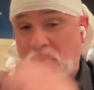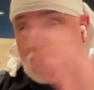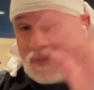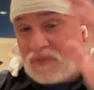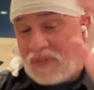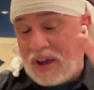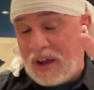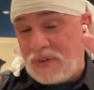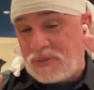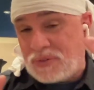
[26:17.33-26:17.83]

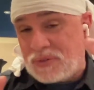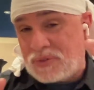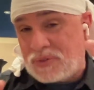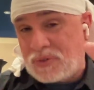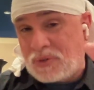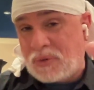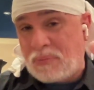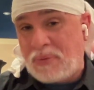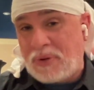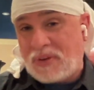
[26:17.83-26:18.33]
files are
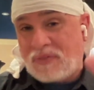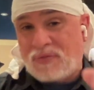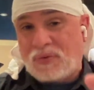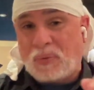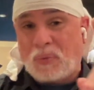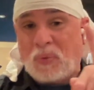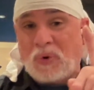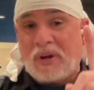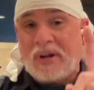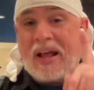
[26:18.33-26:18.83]
so big for
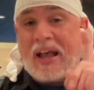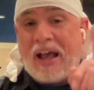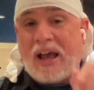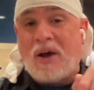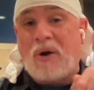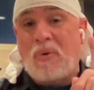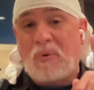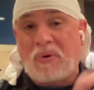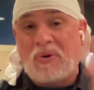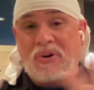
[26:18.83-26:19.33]
1
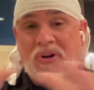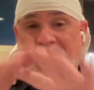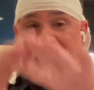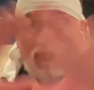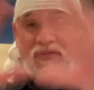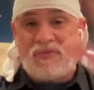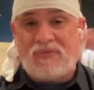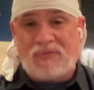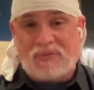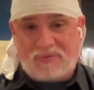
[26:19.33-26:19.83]
hour
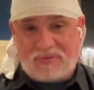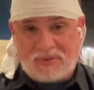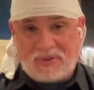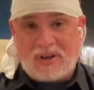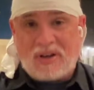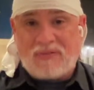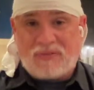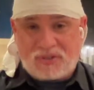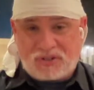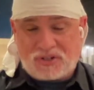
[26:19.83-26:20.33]
of
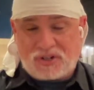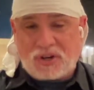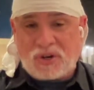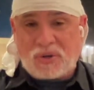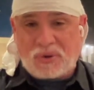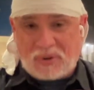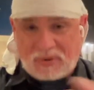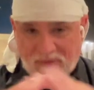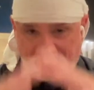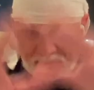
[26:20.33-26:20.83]
a
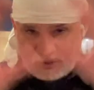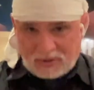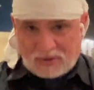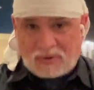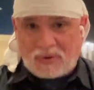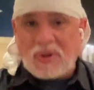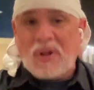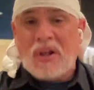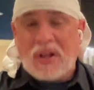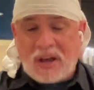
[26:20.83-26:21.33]
show,
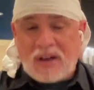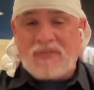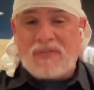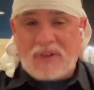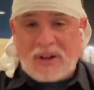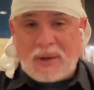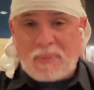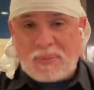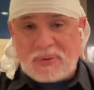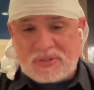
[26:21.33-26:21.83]
of
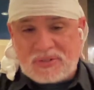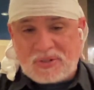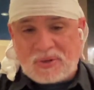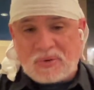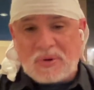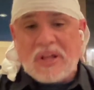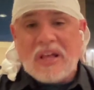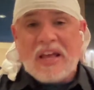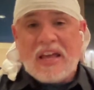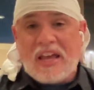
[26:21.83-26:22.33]
an
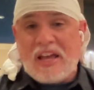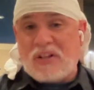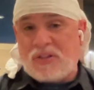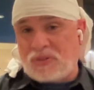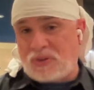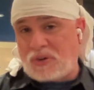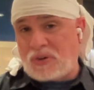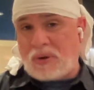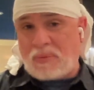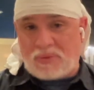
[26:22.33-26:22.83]
episode. It
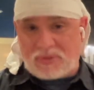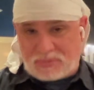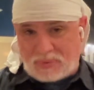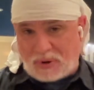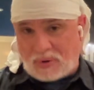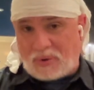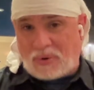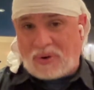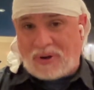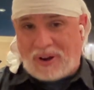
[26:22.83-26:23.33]
took almost my
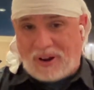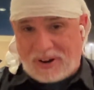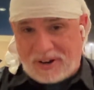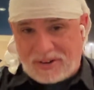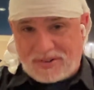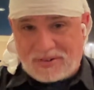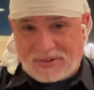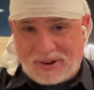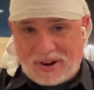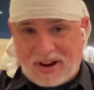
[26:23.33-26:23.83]
whole
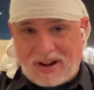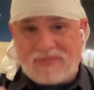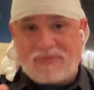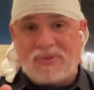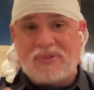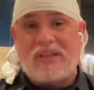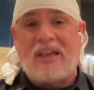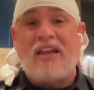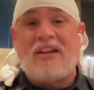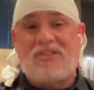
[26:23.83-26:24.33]
hard drive
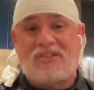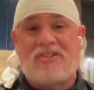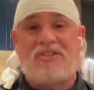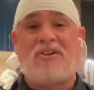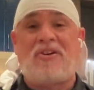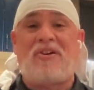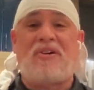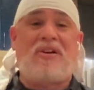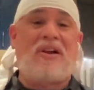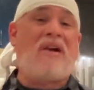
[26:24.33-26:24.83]
with
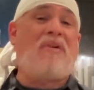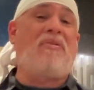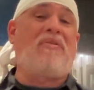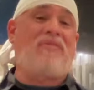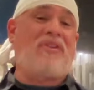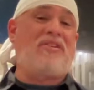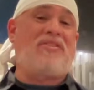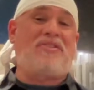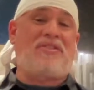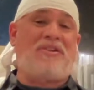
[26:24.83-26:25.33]
HDR, an hour of
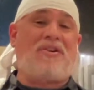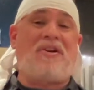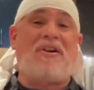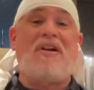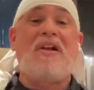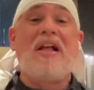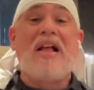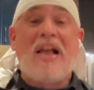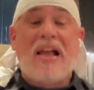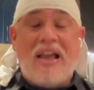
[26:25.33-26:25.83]
HDR.
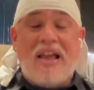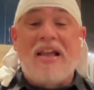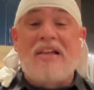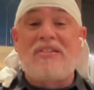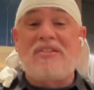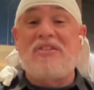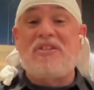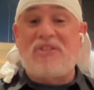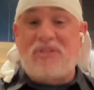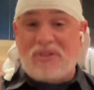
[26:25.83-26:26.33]

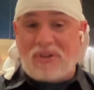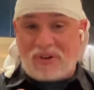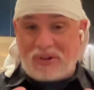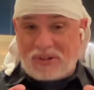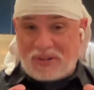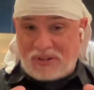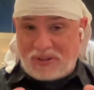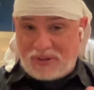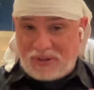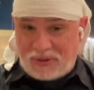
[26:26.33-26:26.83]
They're
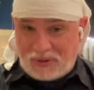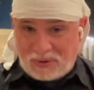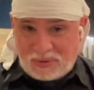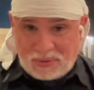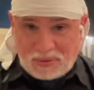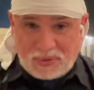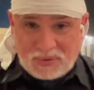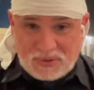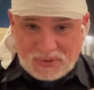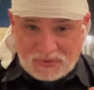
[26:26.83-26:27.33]

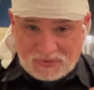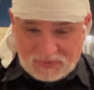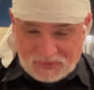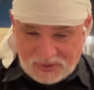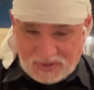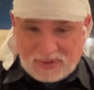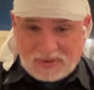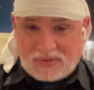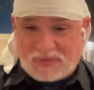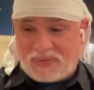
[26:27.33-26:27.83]
huge
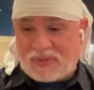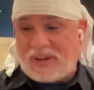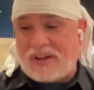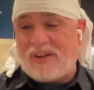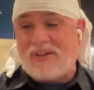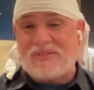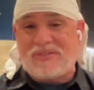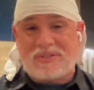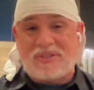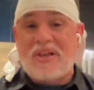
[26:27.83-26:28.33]
video
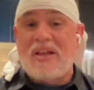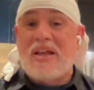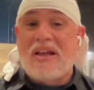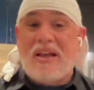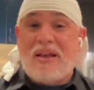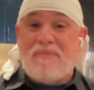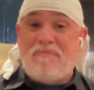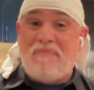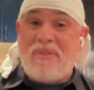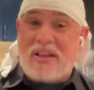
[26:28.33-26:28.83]
files.
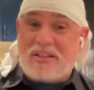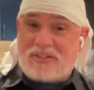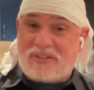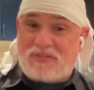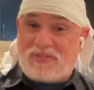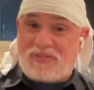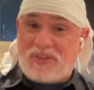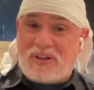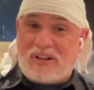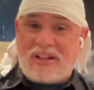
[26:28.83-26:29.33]
Makes
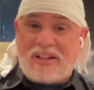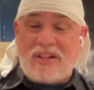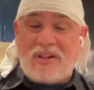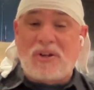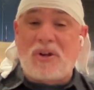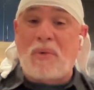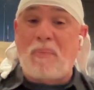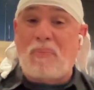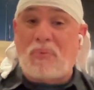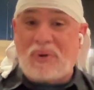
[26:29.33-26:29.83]
it fun. And then
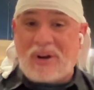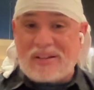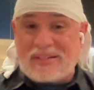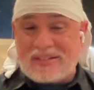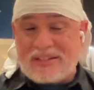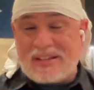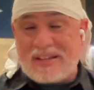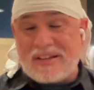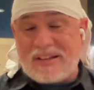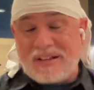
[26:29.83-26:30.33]

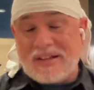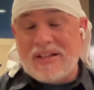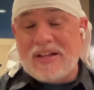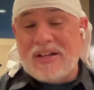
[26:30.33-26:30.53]
compressing